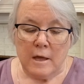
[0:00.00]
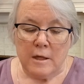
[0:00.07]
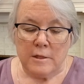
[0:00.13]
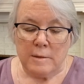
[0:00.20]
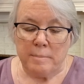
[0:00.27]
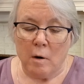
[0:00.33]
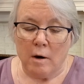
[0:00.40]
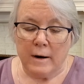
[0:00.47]
The
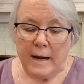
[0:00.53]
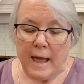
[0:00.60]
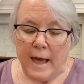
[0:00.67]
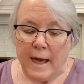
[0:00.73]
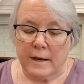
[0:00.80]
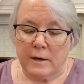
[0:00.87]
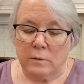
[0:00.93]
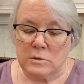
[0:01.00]
part
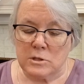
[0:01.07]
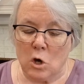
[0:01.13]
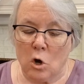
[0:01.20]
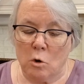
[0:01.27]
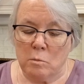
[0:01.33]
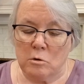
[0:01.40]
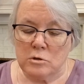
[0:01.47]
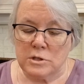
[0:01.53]
added was
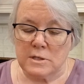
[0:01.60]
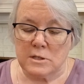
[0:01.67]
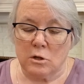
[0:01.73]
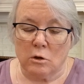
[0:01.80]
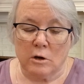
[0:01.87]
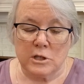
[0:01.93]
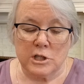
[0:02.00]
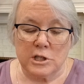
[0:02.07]
almost as
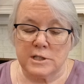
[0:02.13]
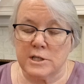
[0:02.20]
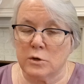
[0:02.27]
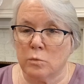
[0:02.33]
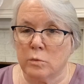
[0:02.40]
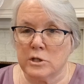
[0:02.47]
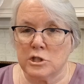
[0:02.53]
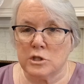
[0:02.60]
large as the
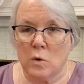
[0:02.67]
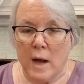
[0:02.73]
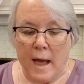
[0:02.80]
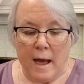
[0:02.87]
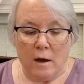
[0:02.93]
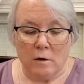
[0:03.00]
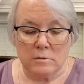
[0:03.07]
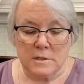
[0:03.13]
original
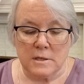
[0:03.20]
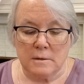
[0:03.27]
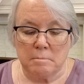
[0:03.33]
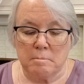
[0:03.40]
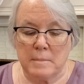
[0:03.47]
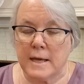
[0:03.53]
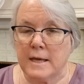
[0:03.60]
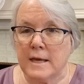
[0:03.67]
house,
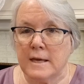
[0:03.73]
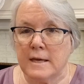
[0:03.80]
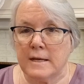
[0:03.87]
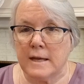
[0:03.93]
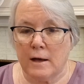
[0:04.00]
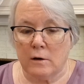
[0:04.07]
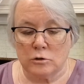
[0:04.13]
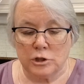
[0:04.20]
making it
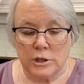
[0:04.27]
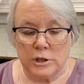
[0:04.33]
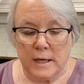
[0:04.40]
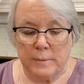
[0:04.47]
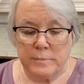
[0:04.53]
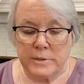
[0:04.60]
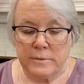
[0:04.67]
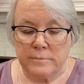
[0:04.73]

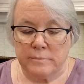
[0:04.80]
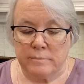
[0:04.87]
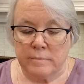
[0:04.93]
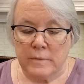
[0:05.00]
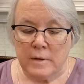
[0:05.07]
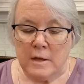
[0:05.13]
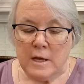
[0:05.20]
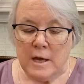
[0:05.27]
L-shaped.
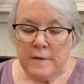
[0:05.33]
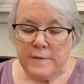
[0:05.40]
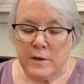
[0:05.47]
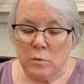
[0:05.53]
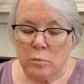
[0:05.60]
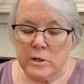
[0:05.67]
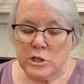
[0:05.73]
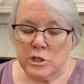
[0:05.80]
The
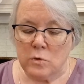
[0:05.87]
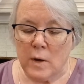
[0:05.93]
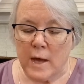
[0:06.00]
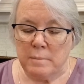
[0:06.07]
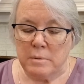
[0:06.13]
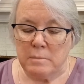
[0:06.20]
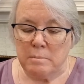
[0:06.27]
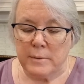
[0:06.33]
original had
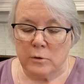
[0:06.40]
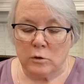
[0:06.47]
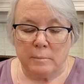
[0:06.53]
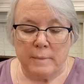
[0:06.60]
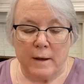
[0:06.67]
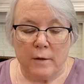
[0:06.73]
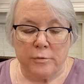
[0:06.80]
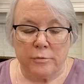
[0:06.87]
been built
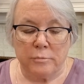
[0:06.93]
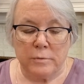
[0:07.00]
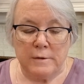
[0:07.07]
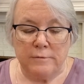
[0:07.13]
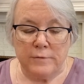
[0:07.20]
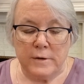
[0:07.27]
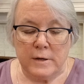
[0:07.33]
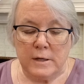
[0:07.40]
about 3
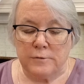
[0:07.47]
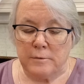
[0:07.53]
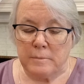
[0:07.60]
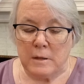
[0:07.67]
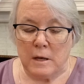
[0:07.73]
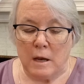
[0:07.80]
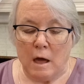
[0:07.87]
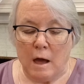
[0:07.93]
feet from
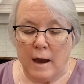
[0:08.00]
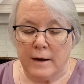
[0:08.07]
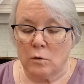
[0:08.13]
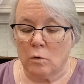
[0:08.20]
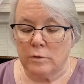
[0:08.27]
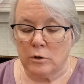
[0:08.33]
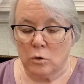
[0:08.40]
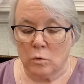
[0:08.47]
the line
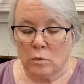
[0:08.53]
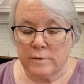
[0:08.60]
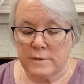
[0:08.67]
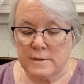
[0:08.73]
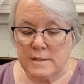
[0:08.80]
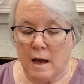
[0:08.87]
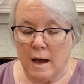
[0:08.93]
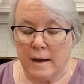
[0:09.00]
on the north
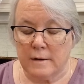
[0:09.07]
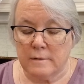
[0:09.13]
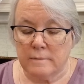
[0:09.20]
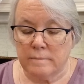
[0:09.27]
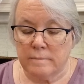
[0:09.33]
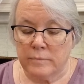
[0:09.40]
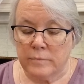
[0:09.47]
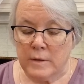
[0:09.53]
side.
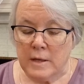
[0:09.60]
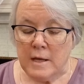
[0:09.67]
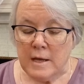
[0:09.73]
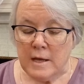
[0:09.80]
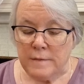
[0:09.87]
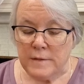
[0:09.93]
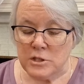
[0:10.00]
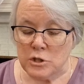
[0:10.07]

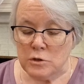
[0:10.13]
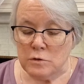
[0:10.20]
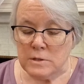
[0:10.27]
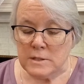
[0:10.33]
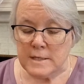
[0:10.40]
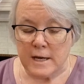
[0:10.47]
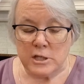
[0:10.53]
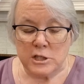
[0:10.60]
This new
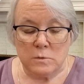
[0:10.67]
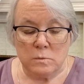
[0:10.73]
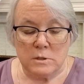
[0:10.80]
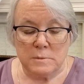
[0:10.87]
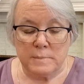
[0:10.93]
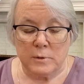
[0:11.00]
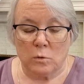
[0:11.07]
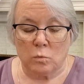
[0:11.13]
section was
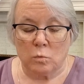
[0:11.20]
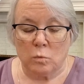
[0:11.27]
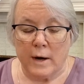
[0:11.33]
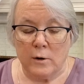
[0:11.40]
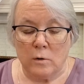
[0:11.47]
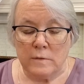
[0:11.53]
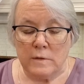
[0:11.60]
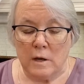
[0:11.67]
built right
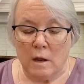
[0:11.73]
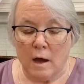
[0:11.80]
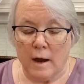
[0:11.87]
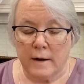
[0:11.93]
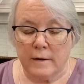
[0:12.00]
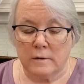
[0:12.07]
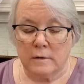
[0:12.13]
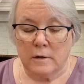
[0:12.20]
on the line,